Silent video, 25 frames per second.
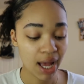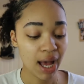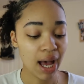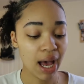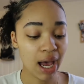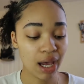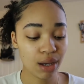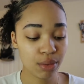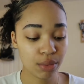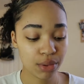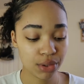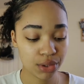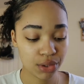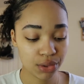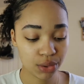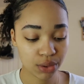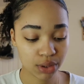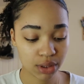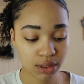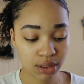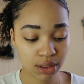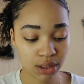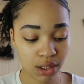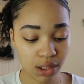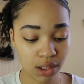I will use
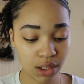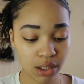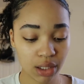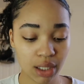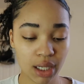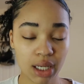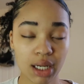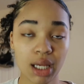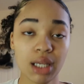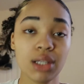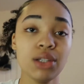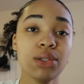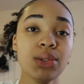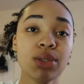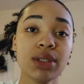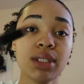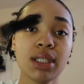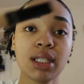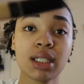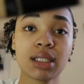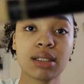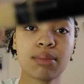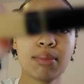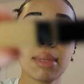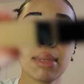concealer and I use this